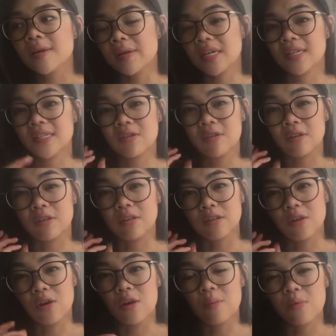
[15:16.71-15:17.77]
because there are a
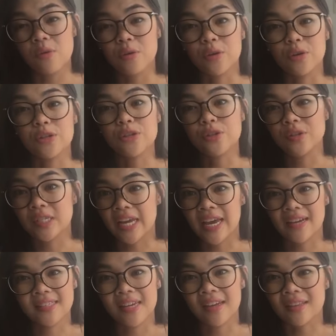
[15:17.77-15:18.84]
lot more new
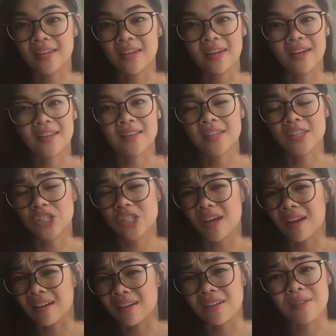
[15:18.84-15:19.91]
texts out there and there just
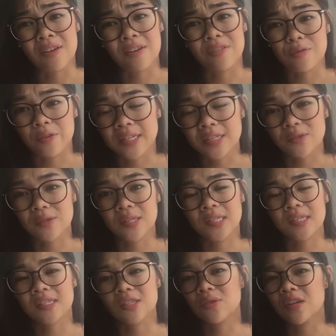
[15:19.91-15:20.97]
aren't enough
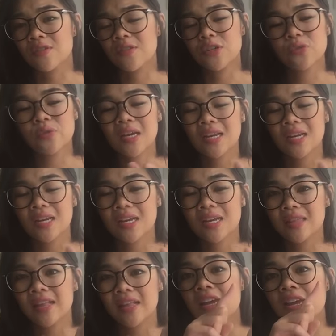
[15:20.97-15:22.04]
resources. So, if you're doing
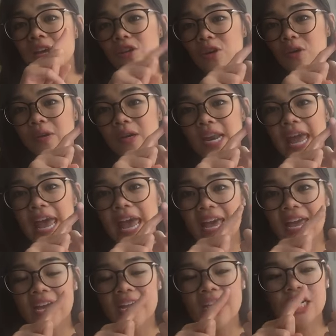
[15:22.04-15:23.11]
anything like golden
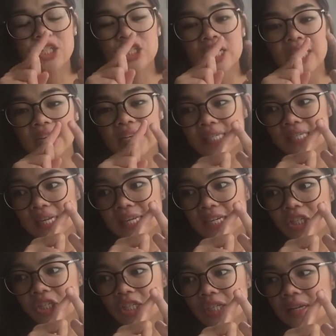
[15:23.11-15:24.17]
age,
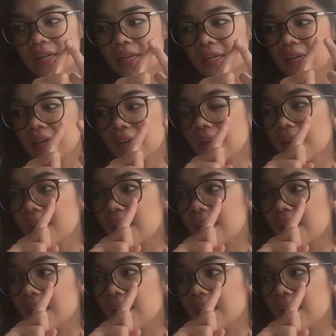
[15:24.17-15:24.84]
extinction,